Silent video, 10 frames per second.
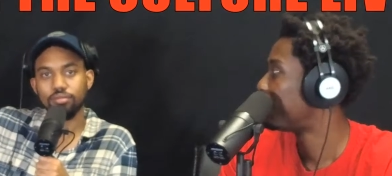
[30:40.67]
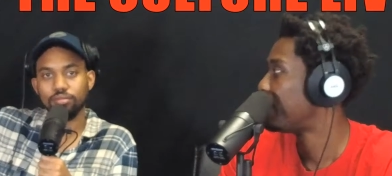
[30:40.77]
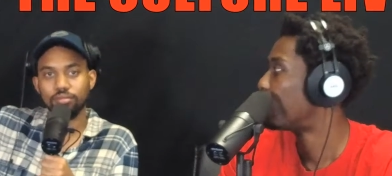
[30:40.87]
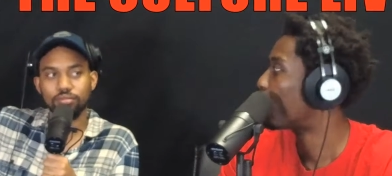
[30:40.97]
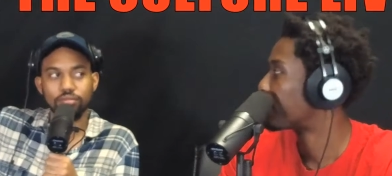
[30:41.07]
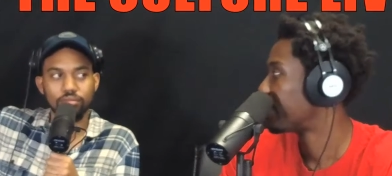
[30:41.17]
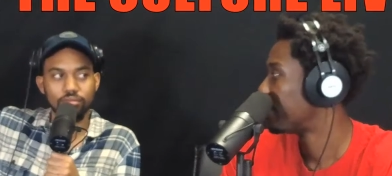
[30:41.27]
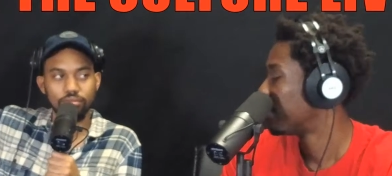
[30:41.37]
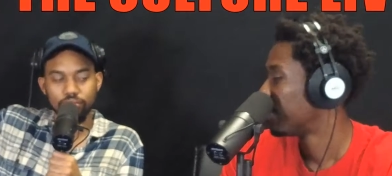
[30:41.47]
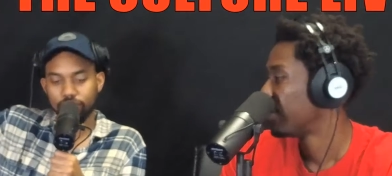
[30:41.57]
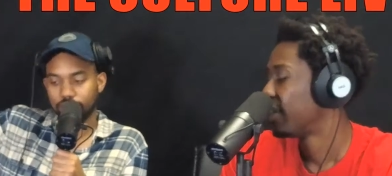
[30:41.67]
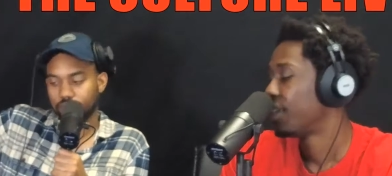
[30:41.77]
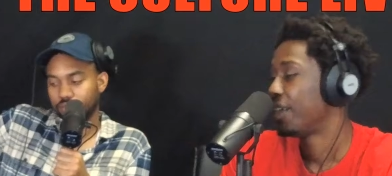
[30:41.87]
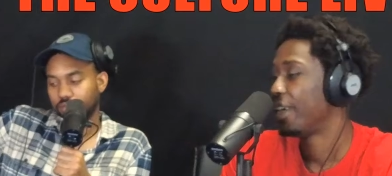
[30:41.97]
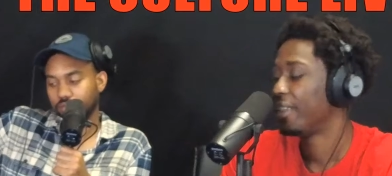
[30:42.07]
Speaker 1: be working.
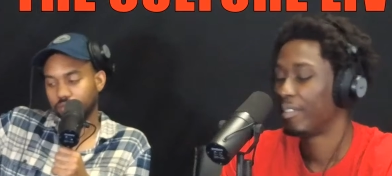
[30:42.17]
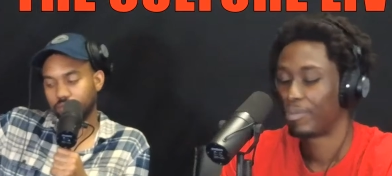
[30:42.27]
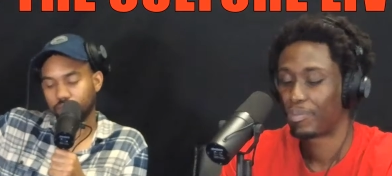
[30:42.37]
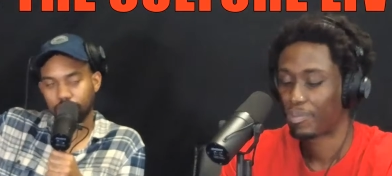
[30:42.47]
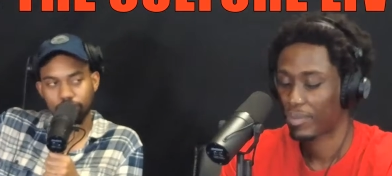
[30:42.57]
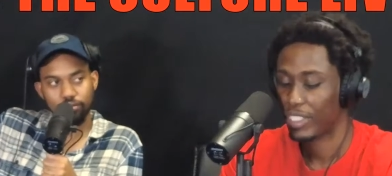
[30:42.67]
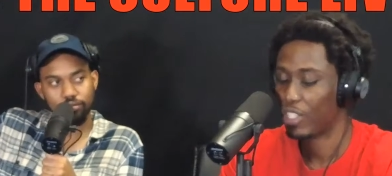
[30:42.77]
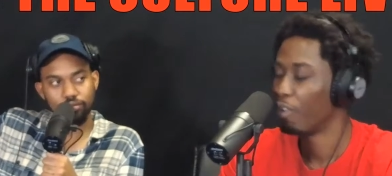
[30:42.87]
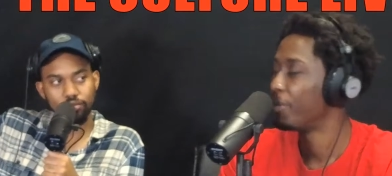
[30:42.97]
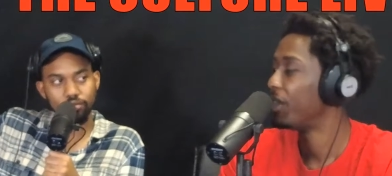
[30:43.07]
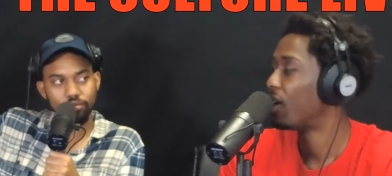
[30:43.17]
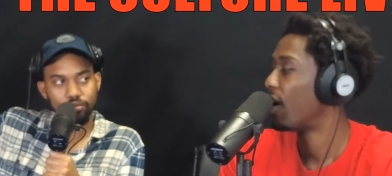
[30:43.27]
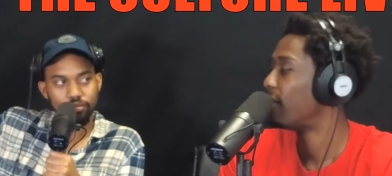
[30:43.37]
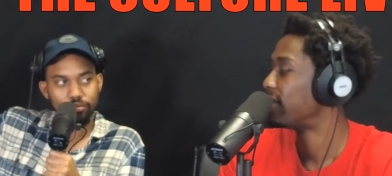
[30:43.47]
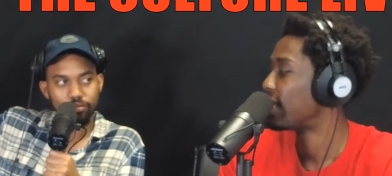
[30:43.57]
And you know me though, I
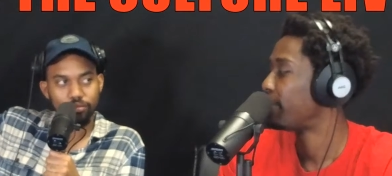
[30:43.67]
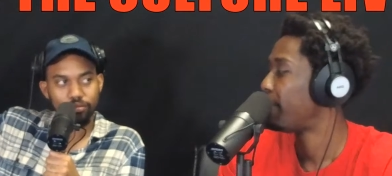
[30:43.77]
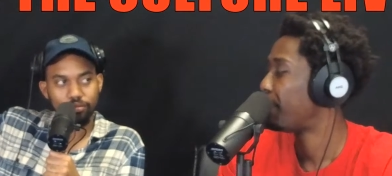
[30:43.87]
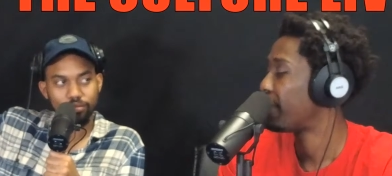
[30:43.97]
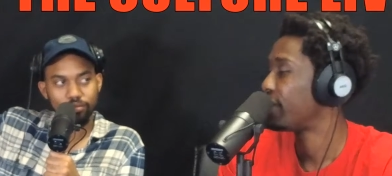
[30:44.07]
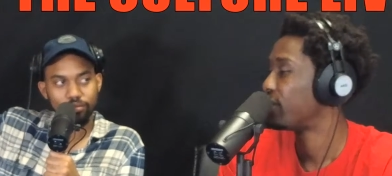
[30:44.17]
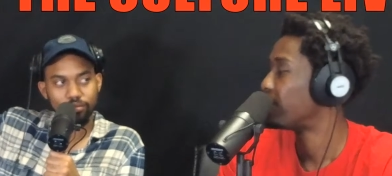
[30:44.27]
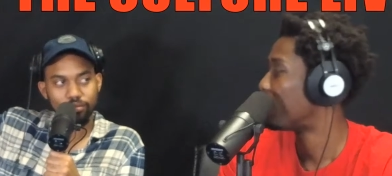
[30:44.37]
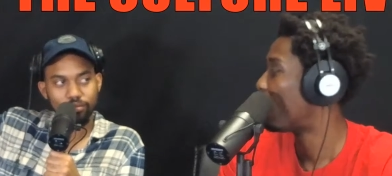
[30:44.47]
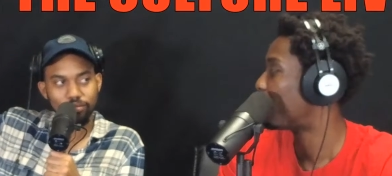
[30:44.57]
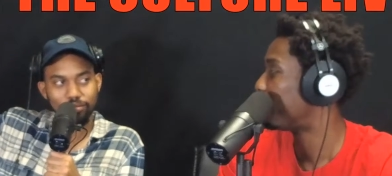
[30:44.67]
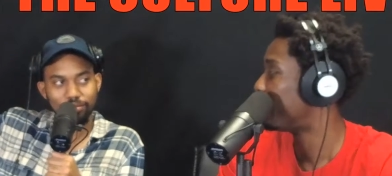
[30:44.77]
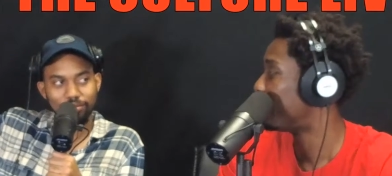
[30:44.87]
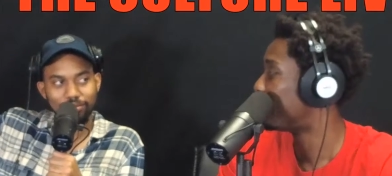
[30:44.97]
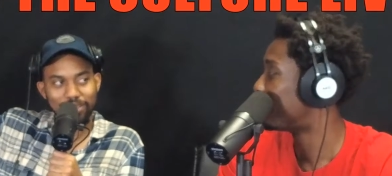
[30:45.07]
always like to be pretty, so it's hard for
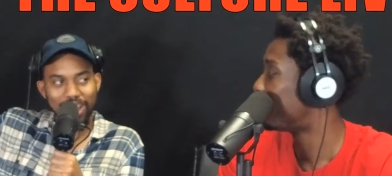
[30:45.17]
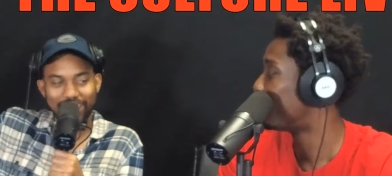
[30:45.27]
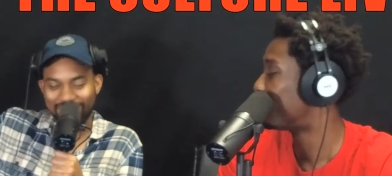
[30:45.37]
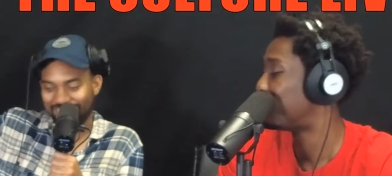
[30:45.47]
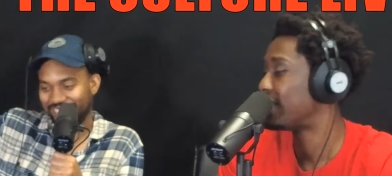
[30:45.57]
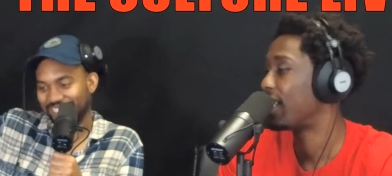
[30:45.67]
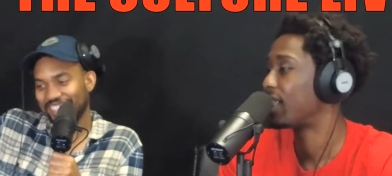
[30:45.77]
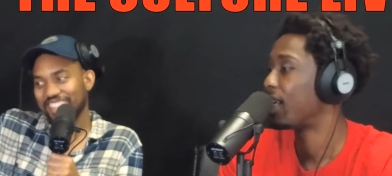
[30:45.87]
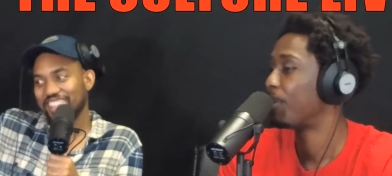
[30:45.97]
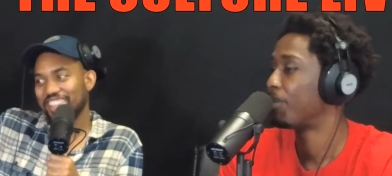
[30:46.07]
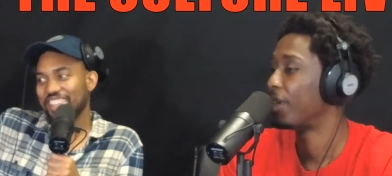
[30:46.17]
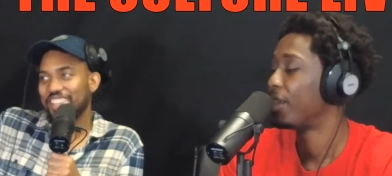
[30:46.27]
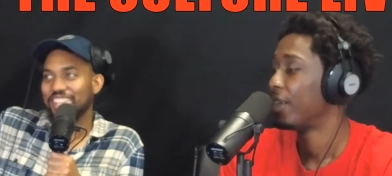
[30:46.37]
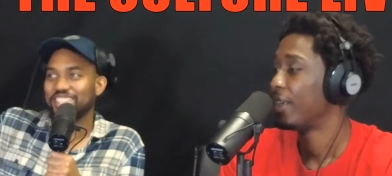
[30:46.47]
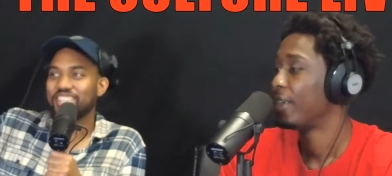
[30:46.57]
me to, to do some shit like that. But
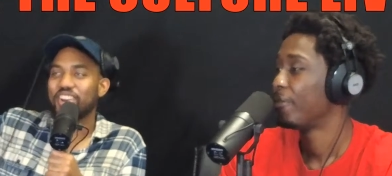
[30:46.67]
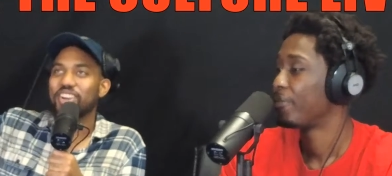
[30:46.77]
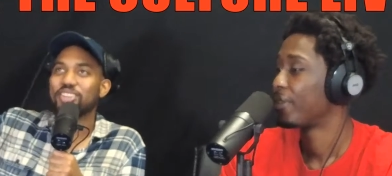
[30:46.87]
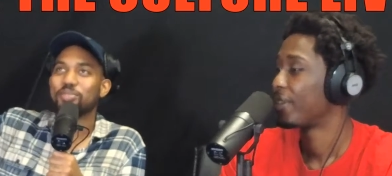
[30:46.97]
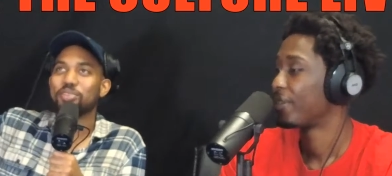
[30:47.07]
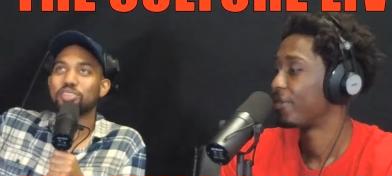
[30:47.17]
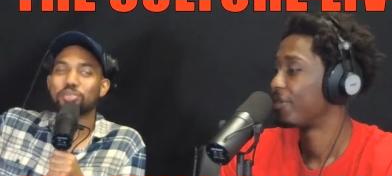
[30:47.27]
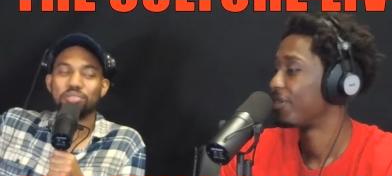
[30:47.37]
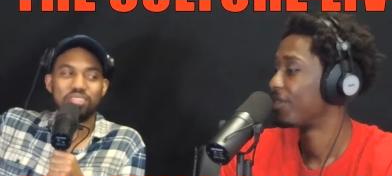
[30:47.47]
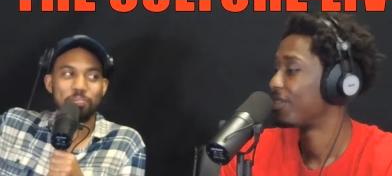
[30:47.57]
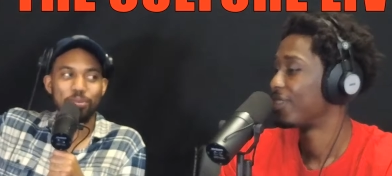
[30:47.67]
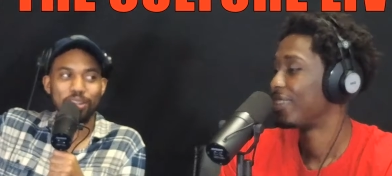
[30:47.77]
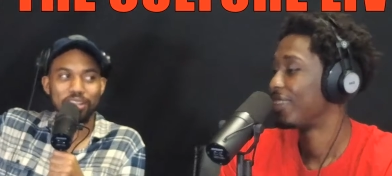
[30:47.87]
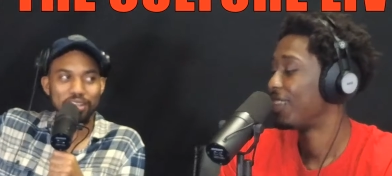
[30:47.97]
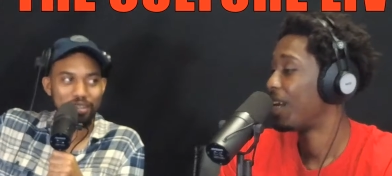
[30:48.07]
Speaker 2: it's hard to reduce the
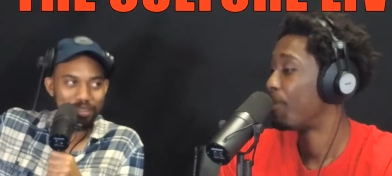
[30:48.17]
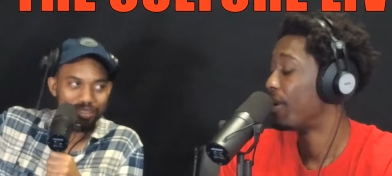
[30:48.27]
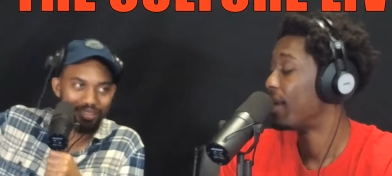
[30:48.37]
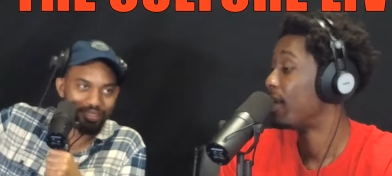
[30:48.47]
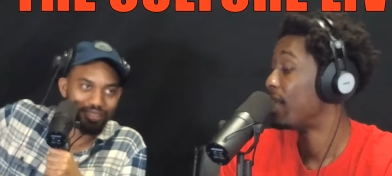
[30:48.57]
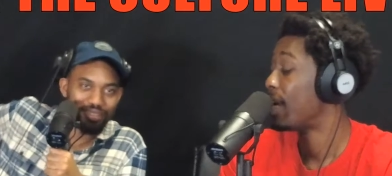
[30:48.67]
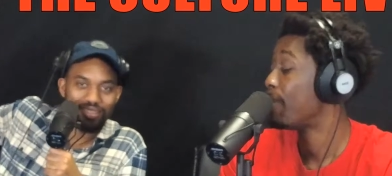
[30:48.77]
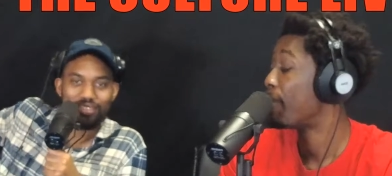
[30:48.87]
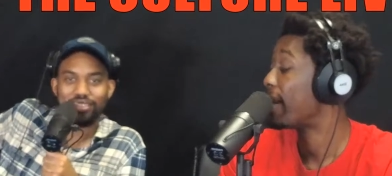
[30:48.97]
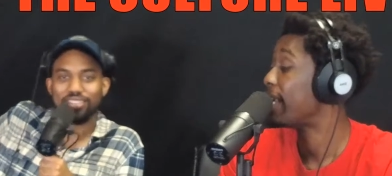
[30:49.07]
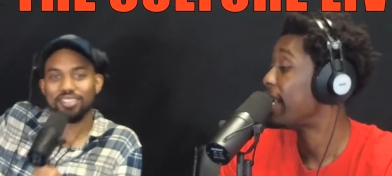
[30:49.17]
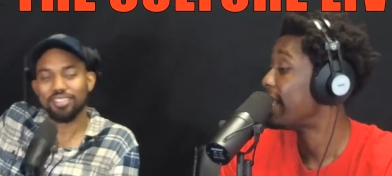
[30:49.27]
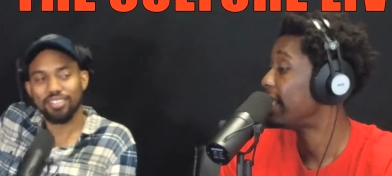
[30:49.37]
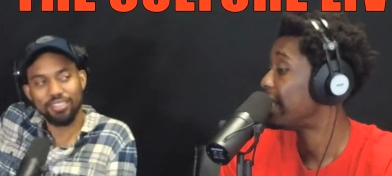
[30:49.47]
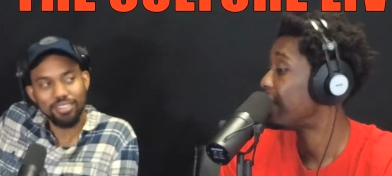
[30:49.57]
pretty.
Speaker 1: Yeah, but but
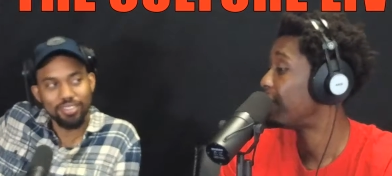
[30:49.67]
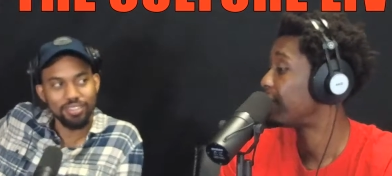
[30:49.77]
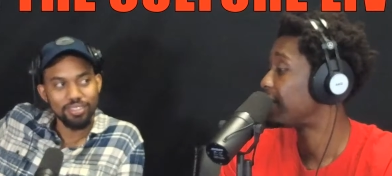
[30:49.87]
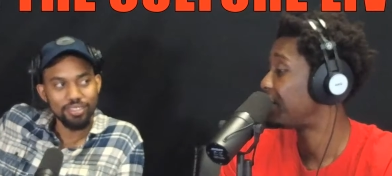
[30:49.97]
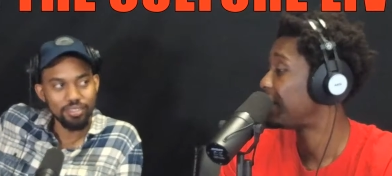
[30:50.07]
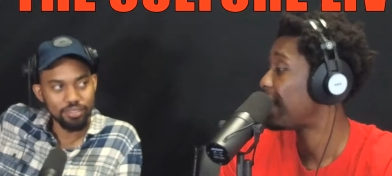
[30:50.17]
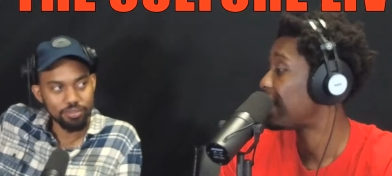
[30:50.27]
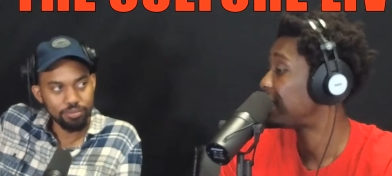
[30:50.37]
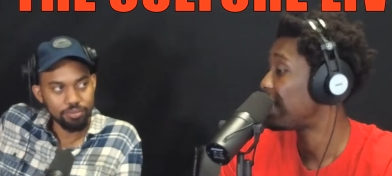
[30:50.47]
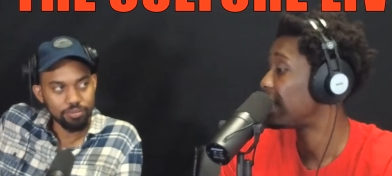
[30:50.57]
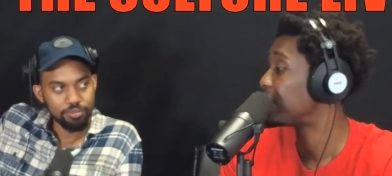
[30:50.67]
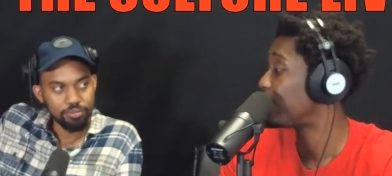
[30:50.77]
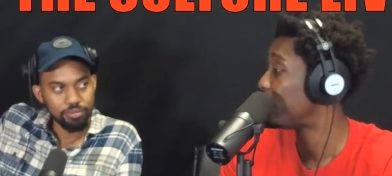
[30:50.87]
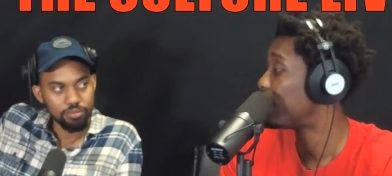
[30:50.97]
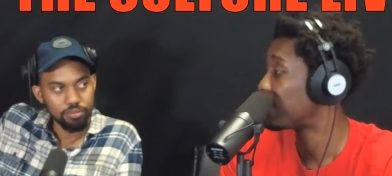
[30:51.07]
he lives the shit that he said. Because
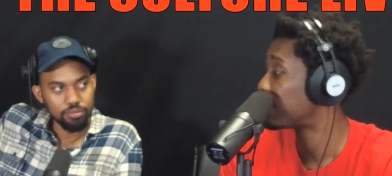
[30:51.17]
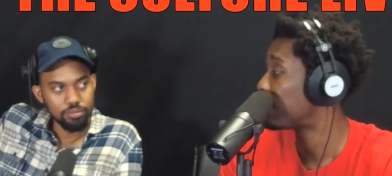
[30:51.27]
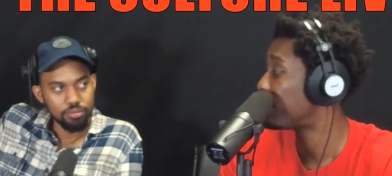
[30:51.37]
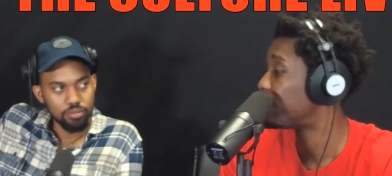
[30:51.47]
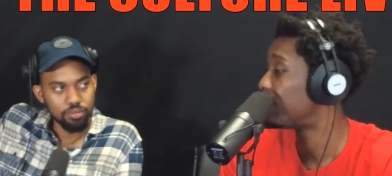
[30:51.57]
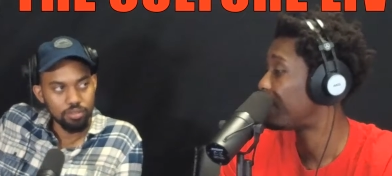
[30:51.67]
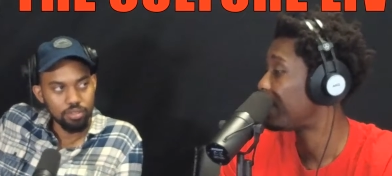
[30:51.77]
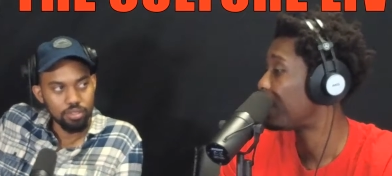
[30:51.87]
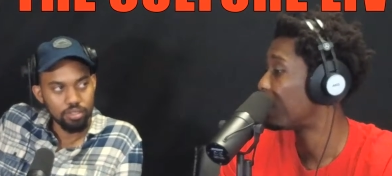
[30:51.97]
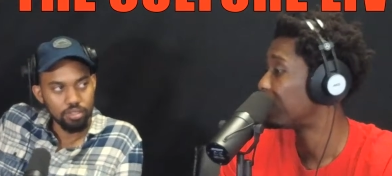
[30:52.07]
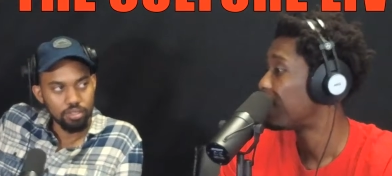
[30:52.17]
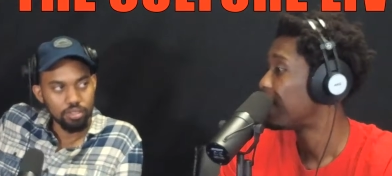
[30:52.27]
if you look at some of his videos,